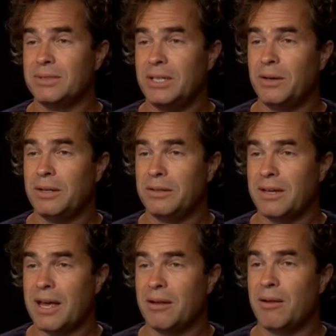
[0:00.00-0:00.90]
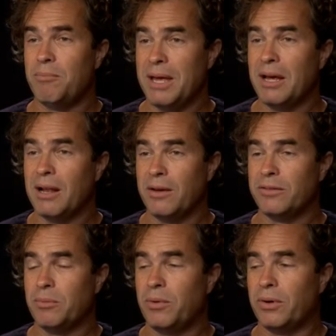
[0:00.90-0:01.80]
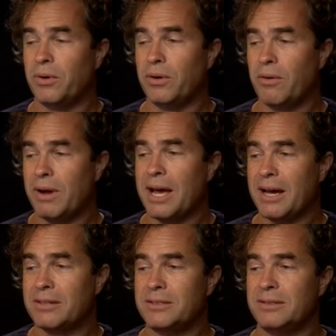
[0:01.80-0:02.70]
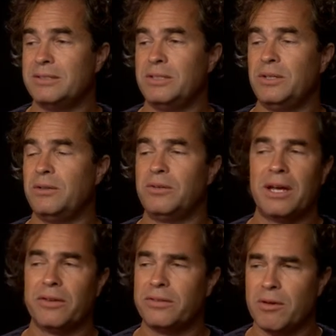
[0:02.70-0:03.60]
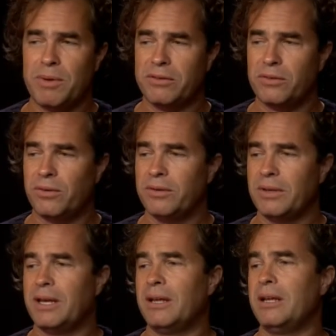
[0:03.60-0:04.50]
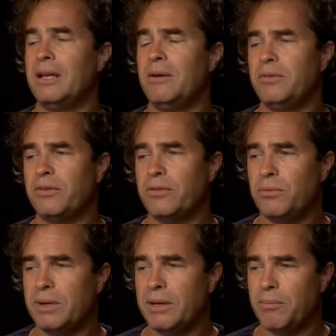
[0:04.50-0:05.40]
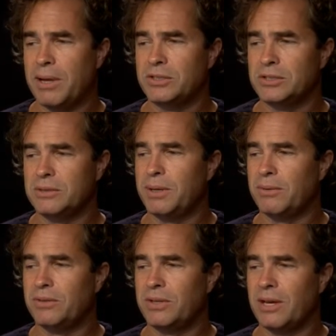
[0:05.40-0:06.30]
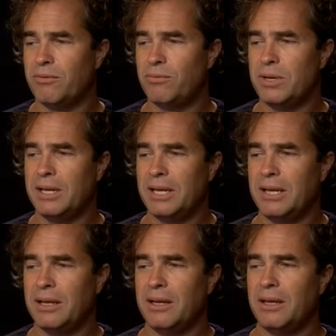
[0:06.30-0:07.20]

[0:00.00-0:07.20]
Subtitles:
You know, and to get a big close up on a great actor is, you can tell so many stories in that. And it was just a real pleasure to be able to kind of really